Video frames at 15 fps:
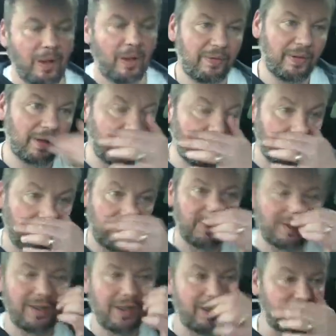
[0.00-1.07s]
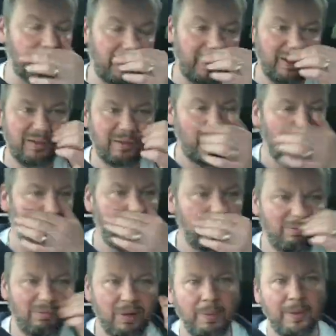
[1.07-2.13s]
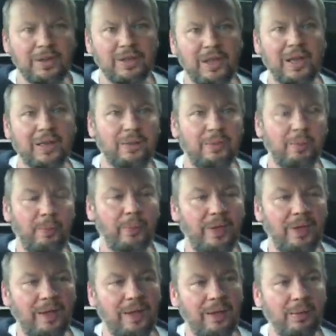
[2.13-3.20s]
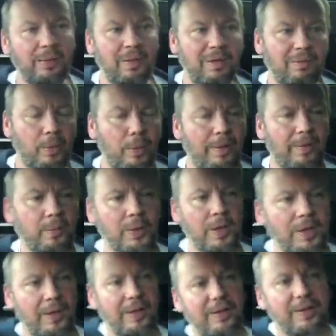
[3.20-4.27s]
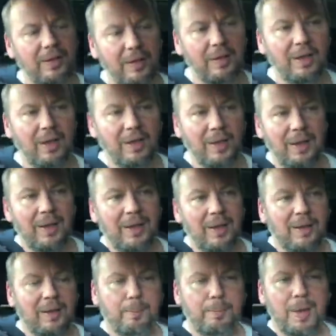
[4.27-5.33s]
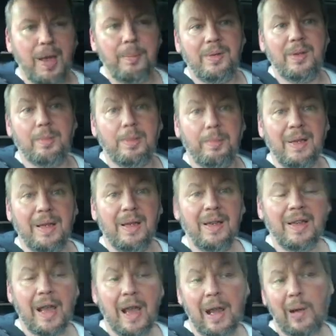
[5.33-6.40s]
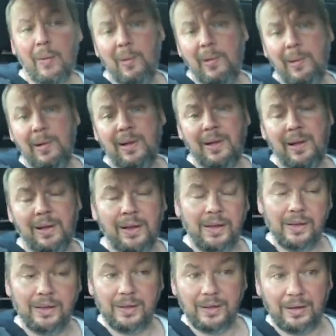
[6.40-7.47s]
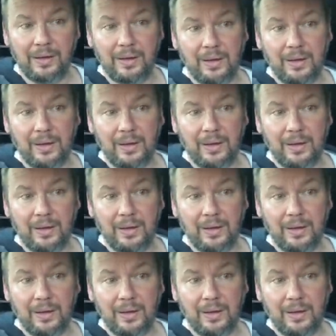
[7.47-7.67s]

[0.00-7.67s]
for a nice long session, because it was a bit rubbish last weekend, wasn't it, weather-wise? Pepped up a bit now, at least.